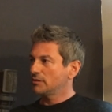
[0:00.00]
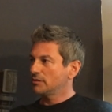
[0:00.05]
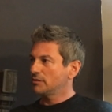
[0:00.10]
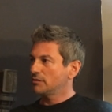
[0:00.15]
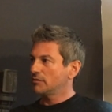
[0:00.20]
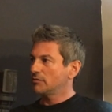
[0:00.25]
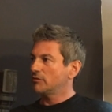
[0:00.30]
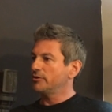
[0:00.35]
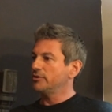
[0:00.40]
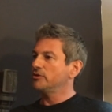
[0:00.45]

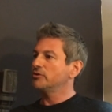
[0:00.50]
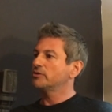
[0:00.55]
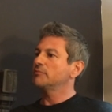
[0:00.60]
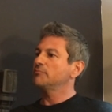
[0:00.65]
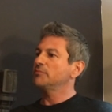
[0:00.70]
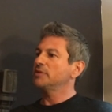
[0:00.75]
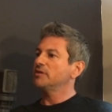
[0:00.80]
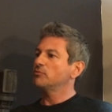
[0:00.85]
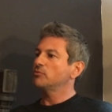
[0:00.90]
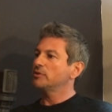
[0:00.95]
or you can
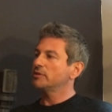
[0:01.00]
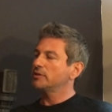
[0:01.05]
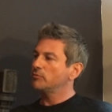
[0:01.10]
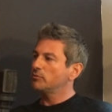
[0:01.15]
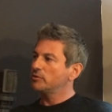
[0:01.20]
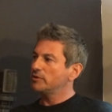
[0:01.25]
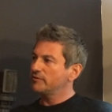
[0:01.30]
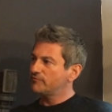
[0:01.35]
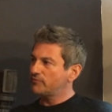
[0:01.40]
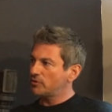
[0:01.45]
be really,
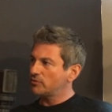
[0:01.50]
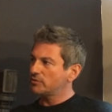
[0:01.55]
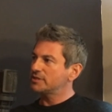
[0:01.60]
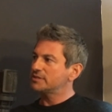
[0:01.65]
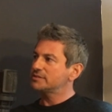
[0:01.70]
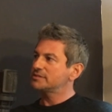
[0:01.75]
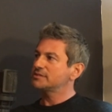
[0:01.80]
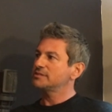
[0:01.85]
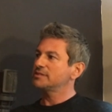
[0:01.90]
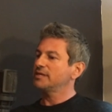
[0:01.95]
really
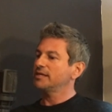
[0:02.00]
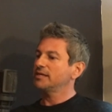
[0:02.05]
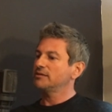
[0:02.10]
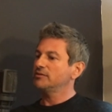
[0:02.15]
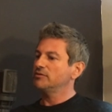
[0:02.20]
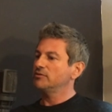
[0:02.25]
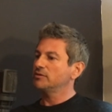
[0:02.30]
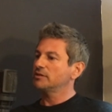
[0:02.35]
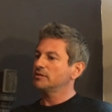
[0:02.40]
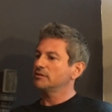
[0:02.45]
focused,
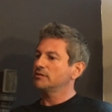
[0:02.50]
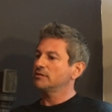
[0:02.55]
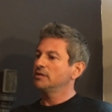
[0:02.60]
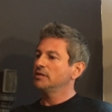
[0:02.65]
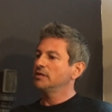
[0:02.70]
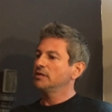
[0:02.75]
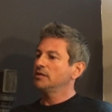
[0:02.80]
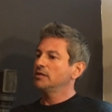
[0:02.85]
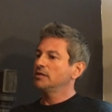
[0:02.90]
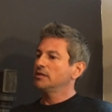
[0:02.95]
and
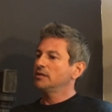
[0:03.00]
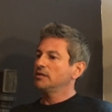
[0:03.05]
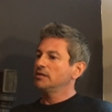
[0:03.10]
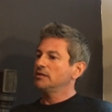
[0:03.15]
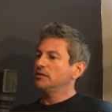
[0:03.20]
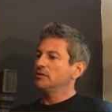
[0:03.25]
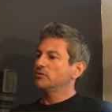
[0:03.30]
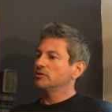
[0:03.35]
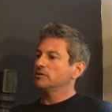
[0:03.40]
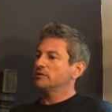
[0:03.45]

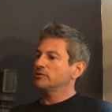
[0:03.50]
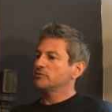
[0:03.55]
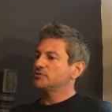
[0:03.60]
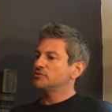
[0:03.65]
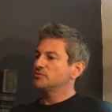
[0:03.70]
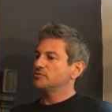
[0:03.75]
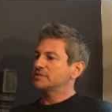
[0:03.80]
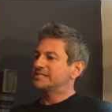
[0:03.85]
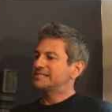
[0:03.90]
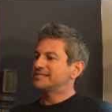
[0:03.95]
you can learn
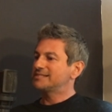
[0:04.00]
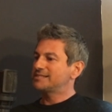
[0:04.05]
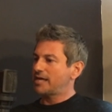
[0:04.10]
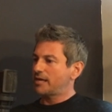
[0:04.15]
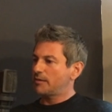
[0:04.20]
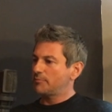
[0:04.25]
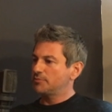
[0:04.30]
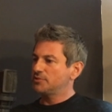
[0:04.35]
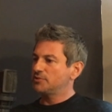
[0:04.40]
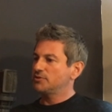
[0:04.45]
to
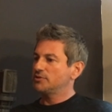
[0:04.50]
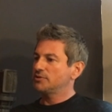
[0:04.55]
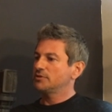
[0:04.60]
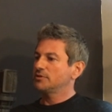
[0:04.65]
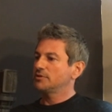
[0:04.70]
accept